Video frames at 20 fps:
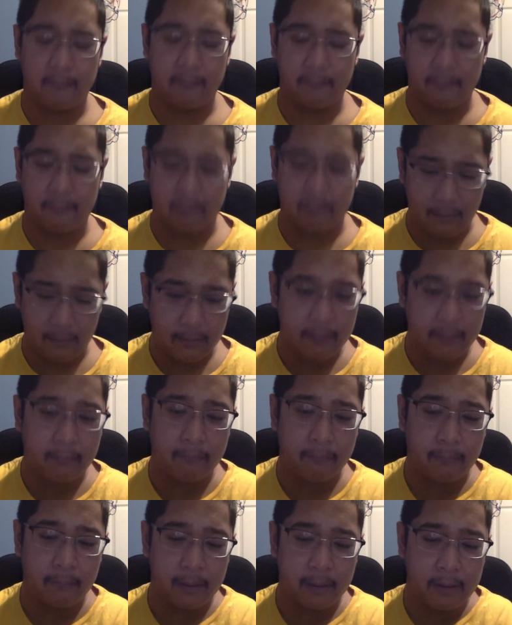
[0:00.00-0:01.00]
want me
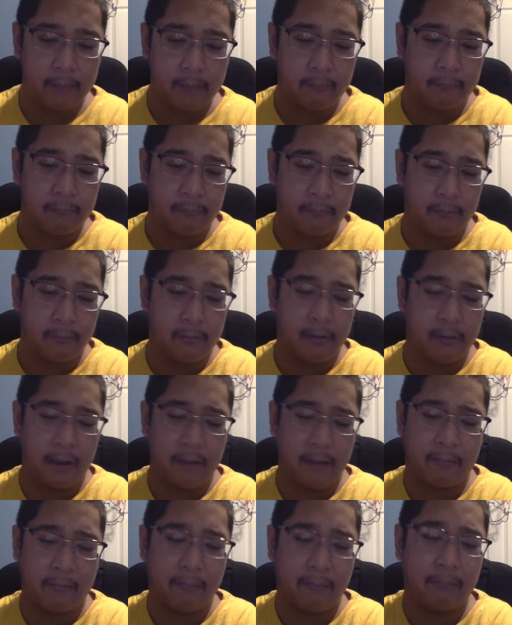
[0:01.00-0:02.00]
to show you
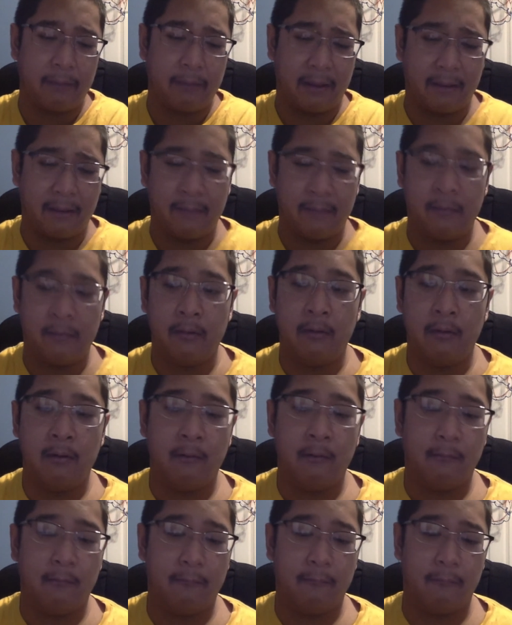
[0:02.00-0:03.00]
guys something
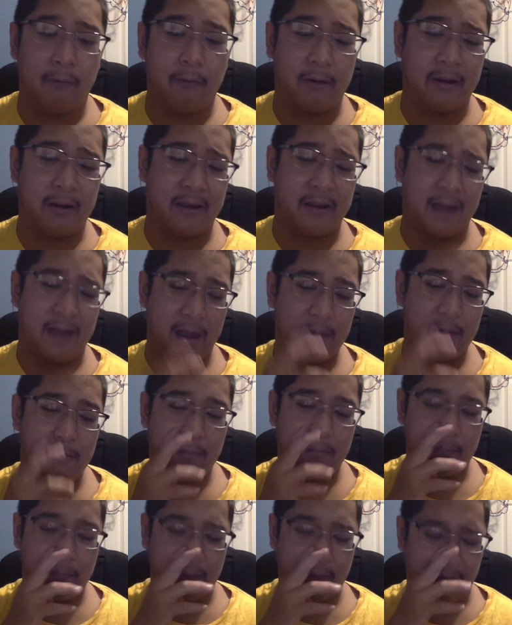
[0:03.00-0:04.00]
for the game,
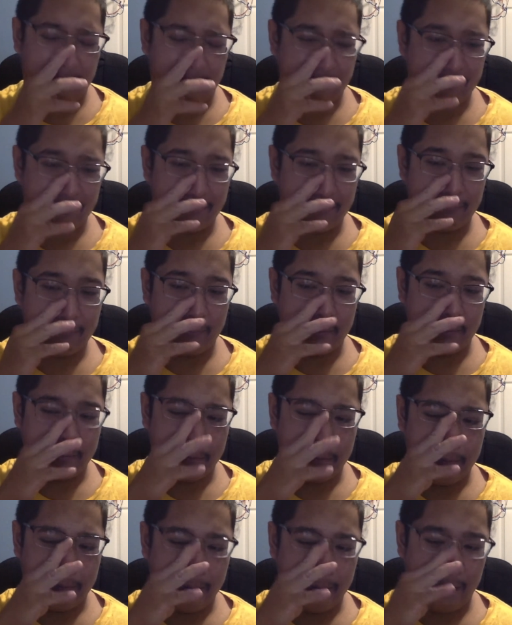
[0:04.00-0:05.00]
then I'm going to show it to
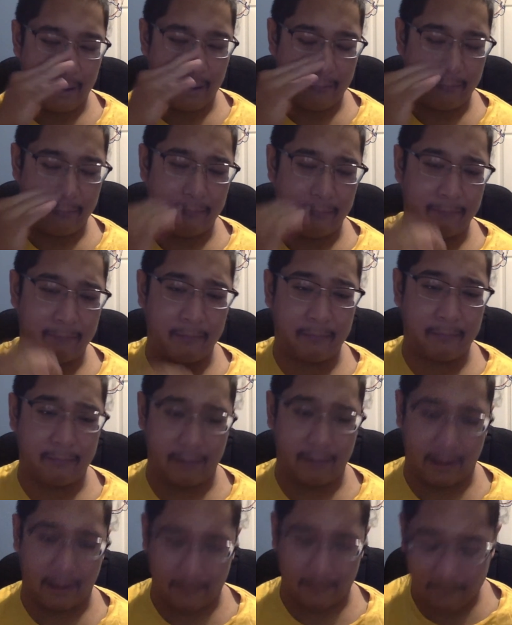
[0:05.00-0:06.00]
you guys
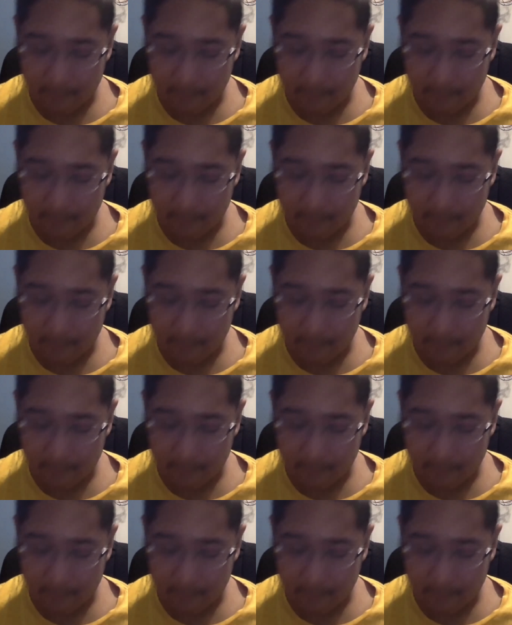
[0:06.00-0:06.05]
individually.